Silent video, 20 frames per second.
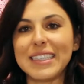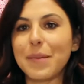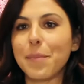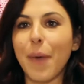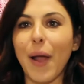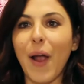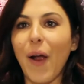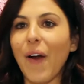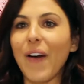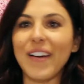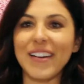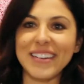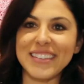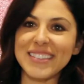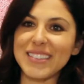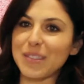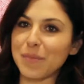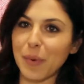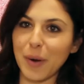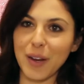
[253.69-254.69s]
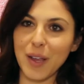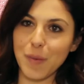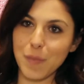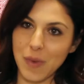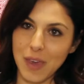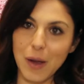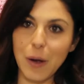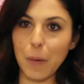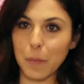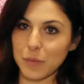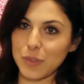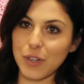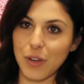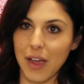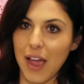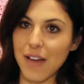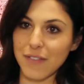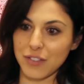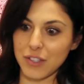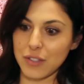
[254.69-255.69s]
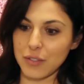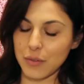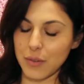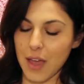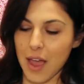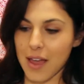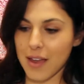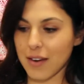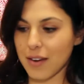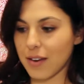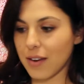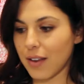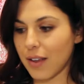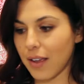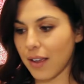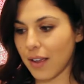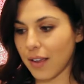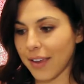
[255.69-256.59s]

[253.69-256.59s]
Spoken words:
my heart is bringing me home, so I have to do that.